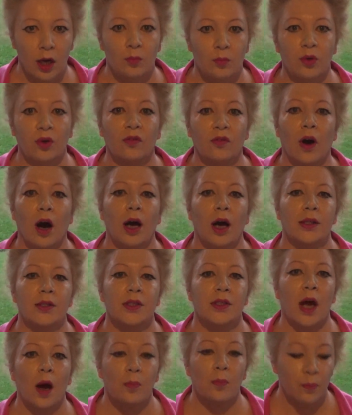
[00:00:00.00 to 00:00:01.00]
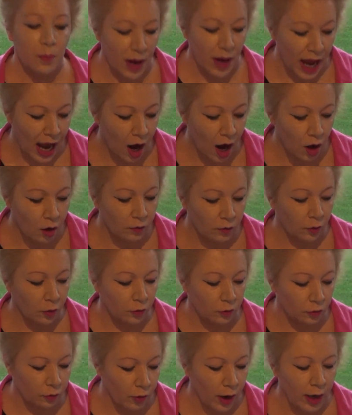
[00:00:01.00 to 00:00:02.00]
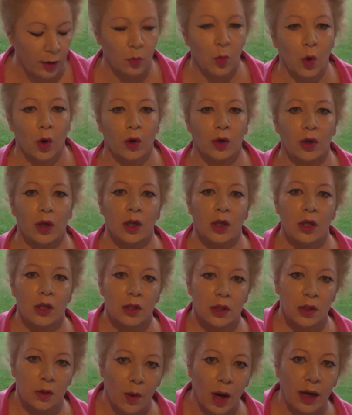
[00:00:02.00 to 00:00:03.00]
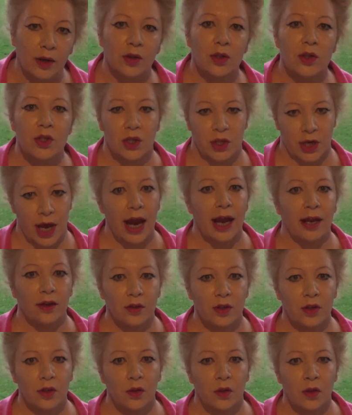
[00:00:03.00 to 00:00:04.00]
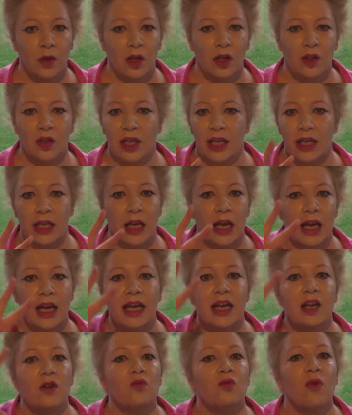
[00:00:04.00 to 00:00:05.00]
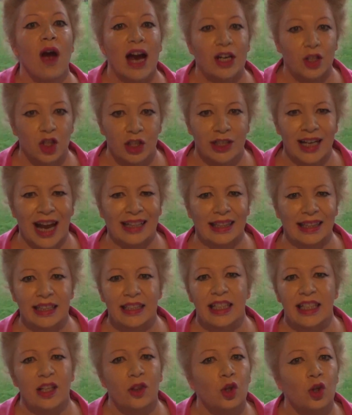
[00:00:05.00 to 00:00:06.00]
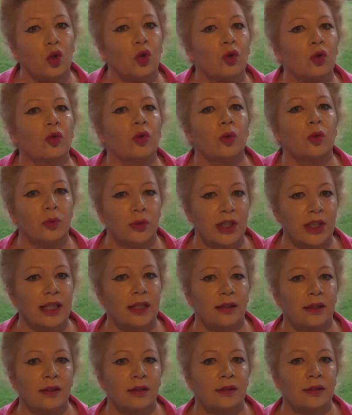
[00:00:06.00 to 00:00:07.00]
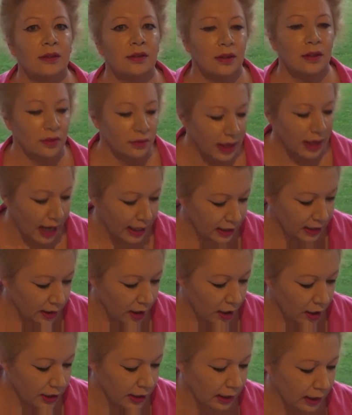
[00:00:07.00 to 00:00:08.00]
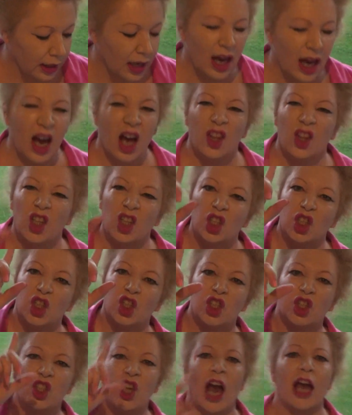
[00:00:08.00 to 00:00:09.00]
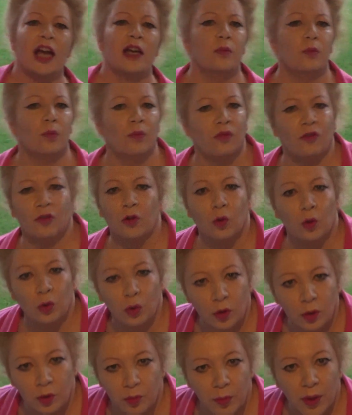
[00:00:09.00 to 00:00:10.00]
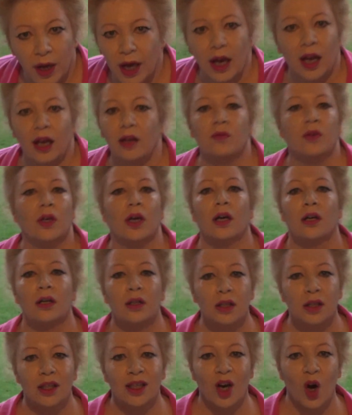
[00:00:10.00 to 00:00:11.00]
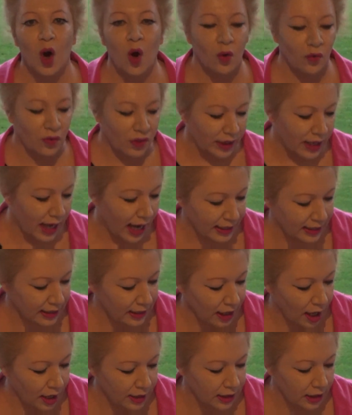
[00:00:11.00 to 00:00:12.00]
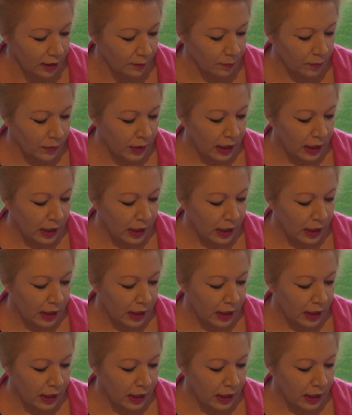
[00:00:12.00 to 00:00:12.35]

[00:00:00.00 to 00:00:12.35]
provides a powerful framework to understand the irrationality, the cruelty of gaslighting, the shameful behaviour of the gaslighter.